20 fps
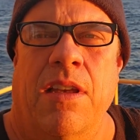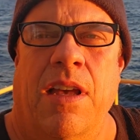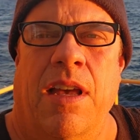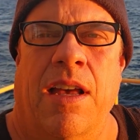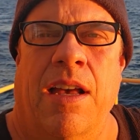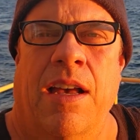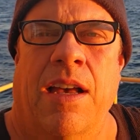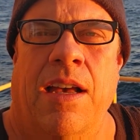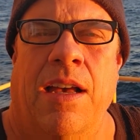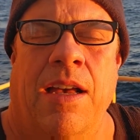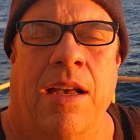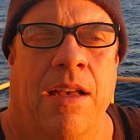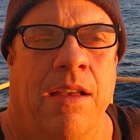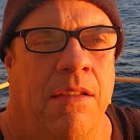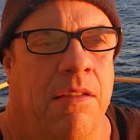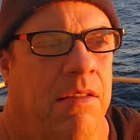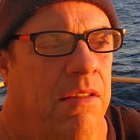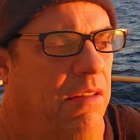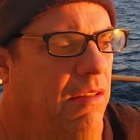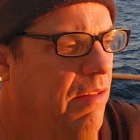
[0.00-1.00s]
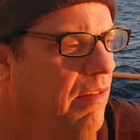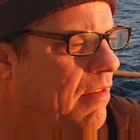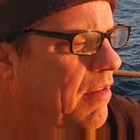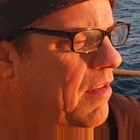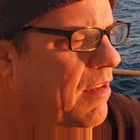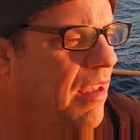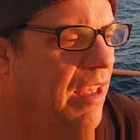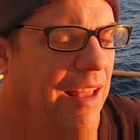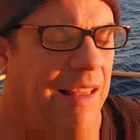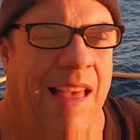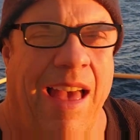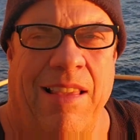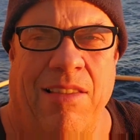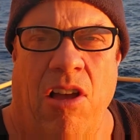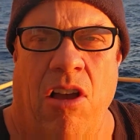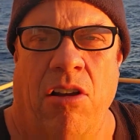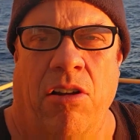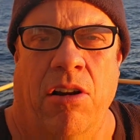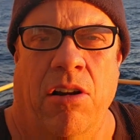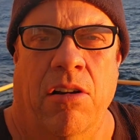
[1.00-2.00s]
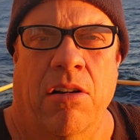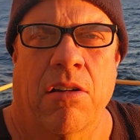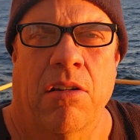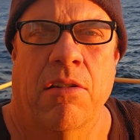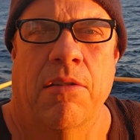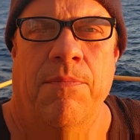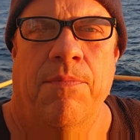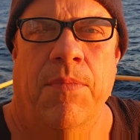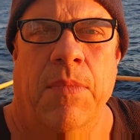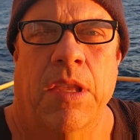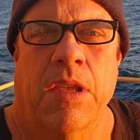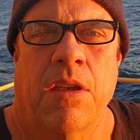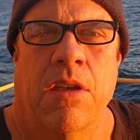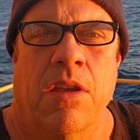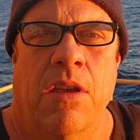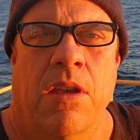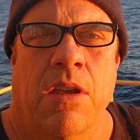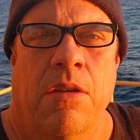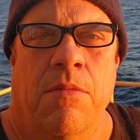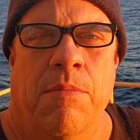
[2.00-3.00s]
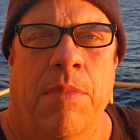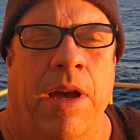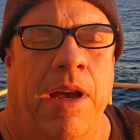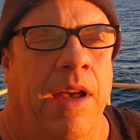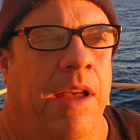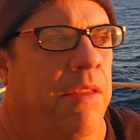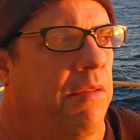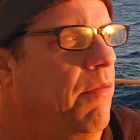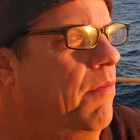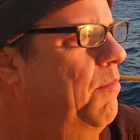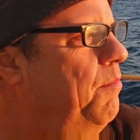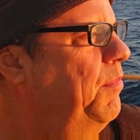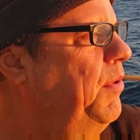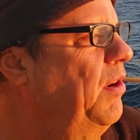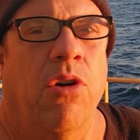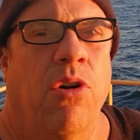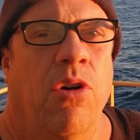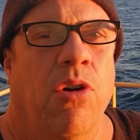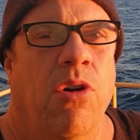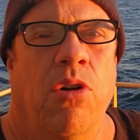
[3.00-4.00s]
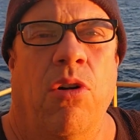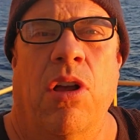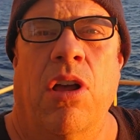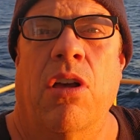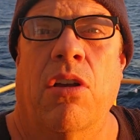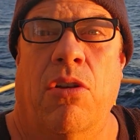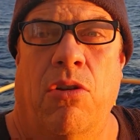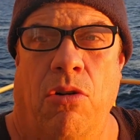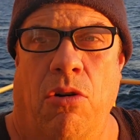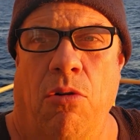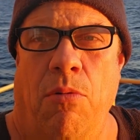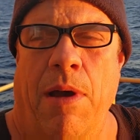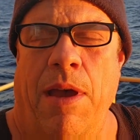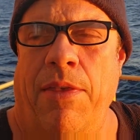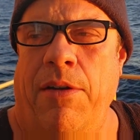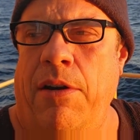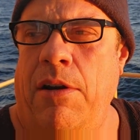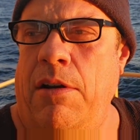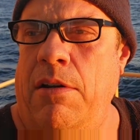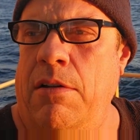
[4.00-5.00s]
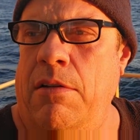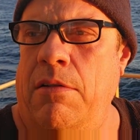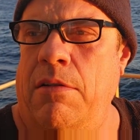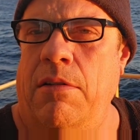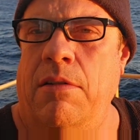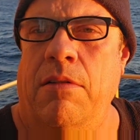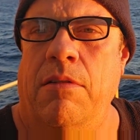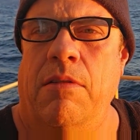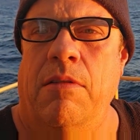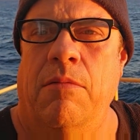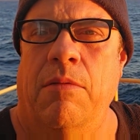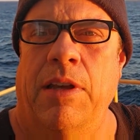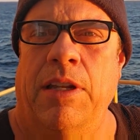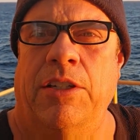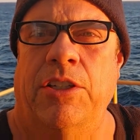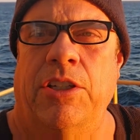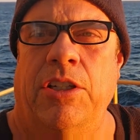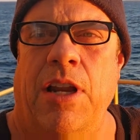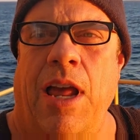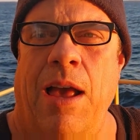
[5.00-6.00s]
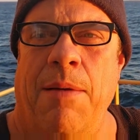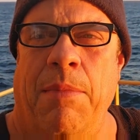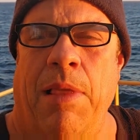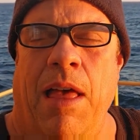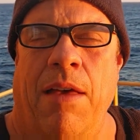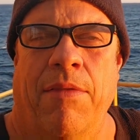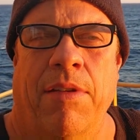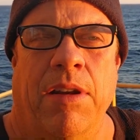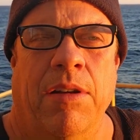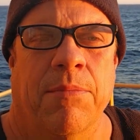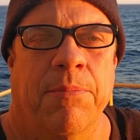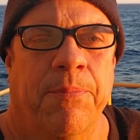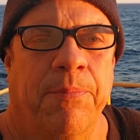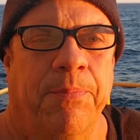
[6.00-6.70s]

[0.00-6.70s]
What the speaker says: a lot longer, but beautiful, cool weather, which I'm loving.